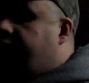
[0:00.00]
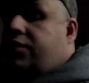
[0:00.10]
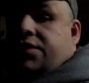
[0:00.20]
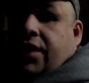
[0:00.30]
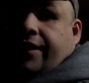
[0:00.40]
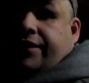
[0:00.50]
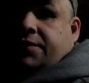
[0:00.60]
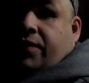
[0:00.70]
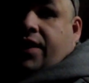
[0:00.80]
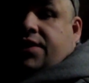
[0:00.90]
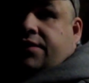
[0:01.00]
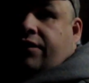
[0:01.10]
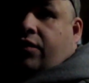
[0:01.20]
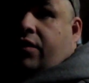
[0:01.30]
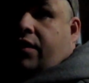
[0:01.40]
post office
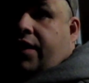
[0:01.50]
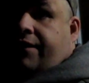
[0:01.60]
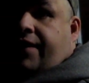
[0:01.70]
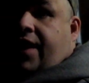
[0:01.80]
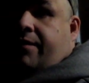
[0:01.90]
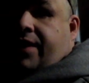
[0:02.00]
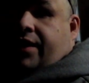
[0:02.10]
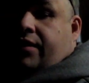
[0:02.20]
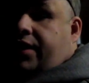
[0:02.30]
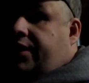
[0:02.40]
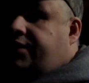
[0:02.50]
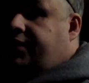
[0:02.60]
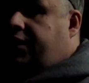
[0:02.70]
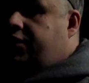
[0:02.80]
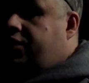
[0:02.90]
box for fan mail
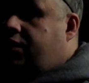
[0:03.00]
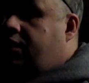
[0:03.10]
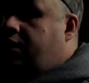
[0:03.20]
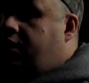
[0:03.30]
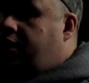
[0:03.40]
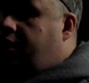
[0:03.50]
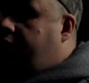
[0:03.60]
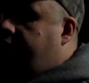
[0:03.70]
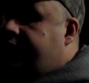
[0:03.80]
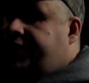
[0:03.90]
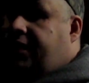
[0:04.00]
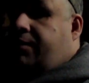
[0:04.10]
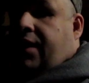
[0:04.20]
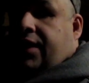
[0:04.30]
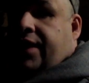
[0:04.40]
and such.
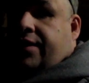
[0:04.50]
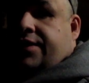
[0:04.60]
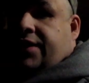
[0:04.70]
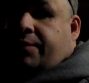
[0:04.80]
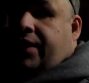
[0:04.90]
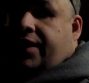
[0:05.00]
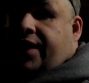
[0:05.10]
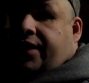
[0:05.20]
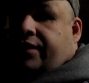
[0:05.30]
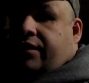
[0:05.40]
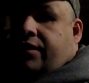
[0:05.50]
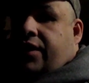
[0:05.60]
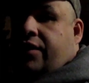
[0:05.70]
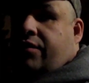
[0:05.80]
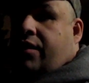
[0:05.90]
Send me a letter, send me a decal,
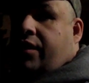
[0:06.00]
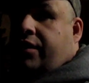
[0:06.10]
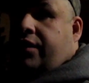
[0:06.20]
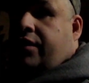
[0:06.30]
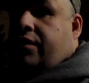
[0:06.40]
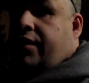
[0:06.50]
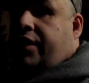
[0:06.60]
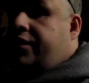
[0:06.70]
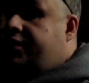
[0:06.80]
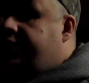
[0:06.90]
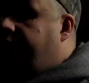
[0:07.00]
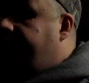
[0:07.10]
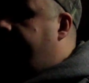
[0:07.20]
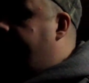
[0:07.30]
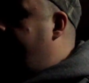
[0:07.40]
you know, all your uh, good stuff